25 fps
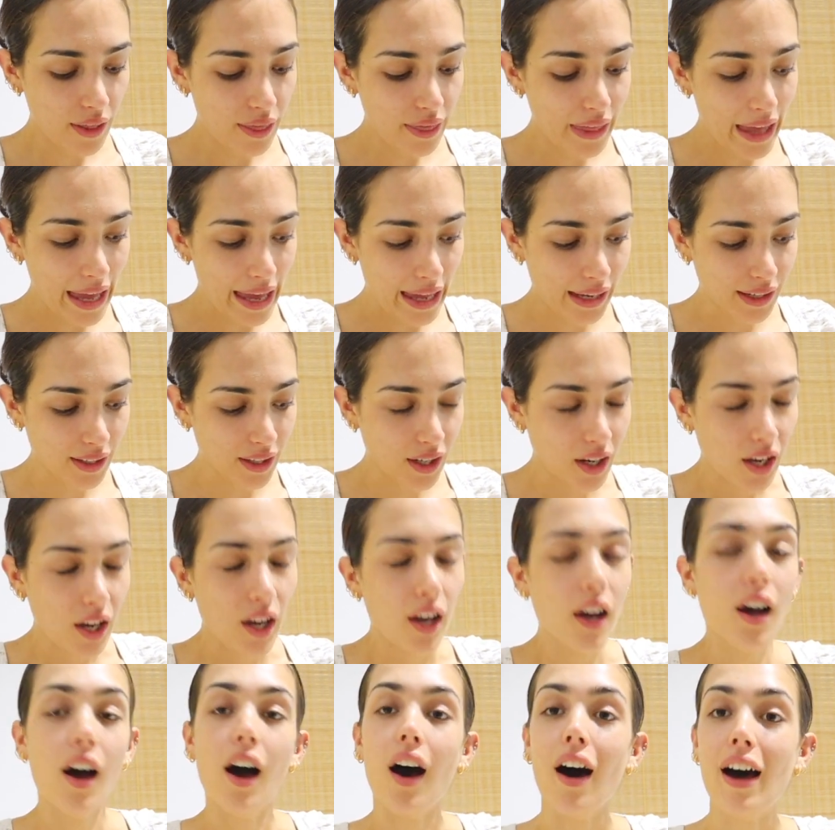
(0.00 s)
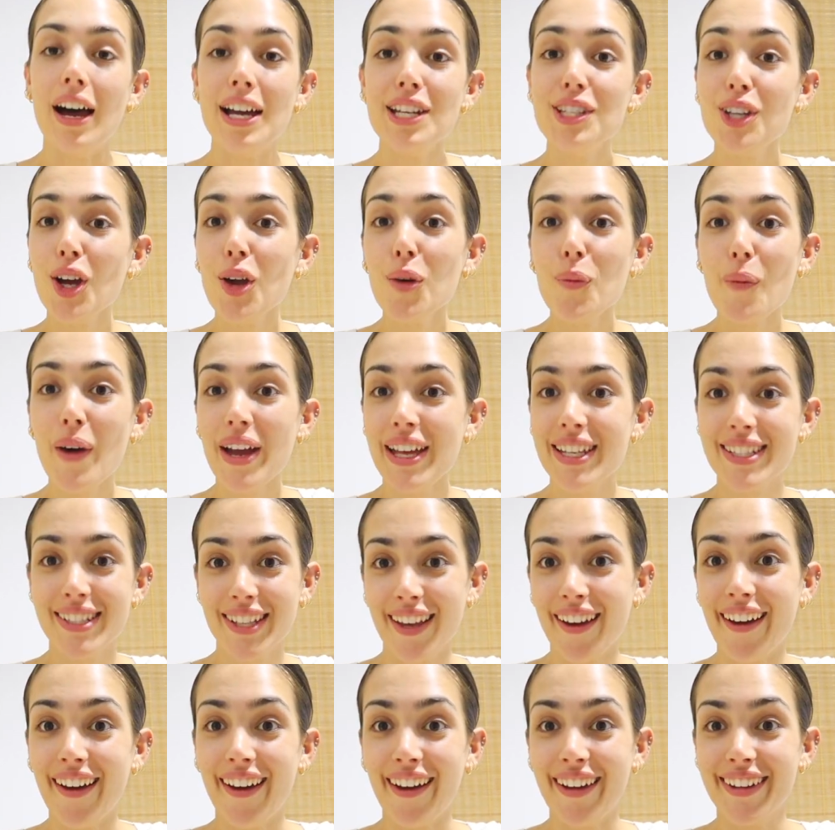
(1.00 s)
Then, I don't wear
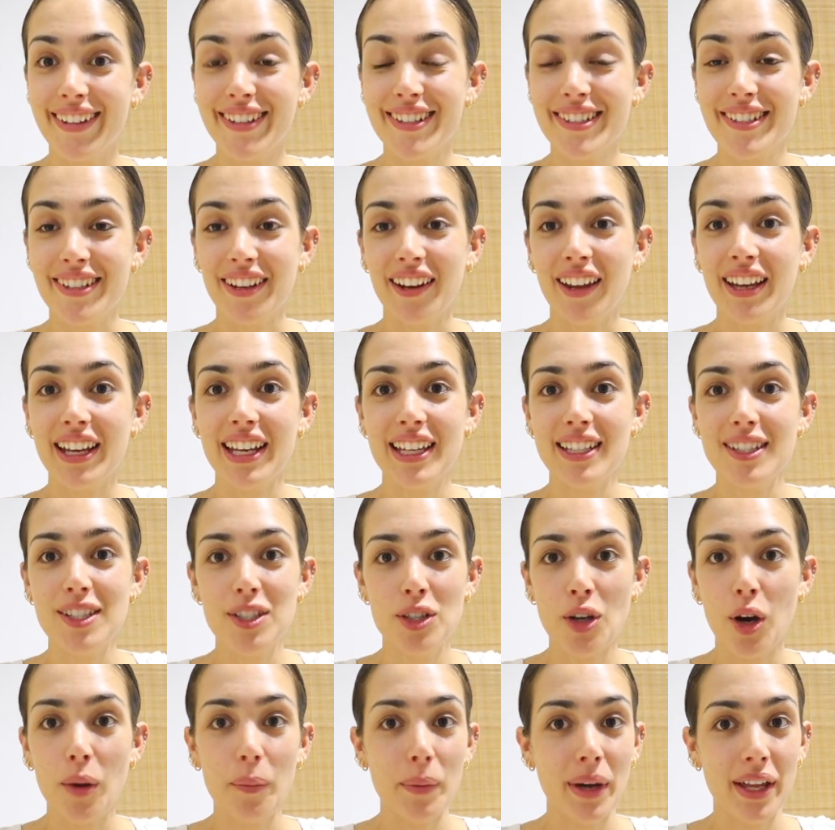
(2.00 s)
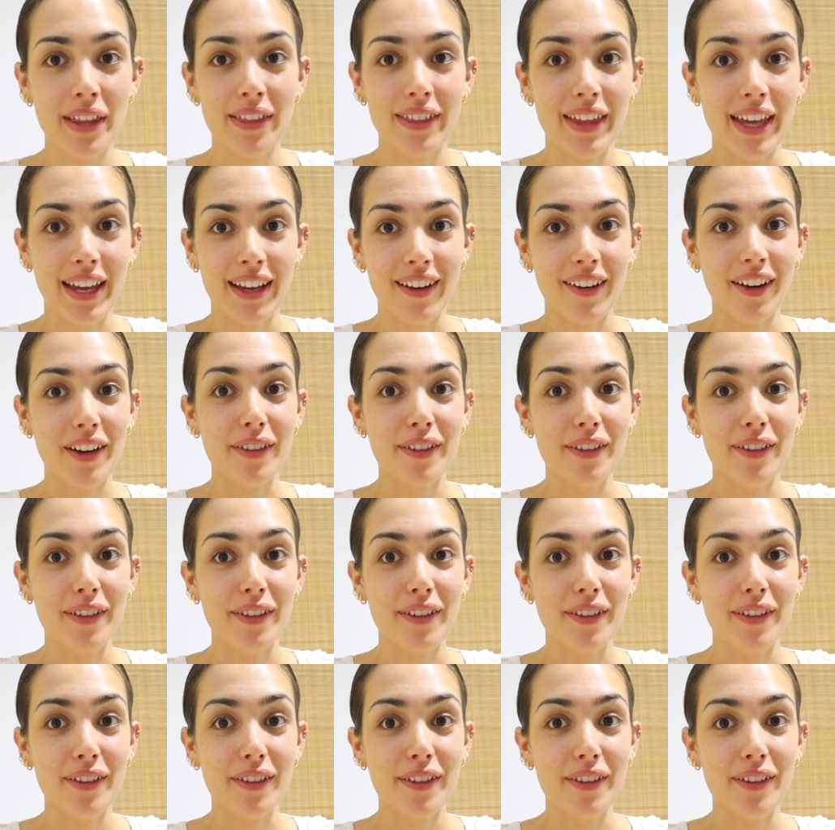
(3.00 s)
skirts, like, it's not my thing.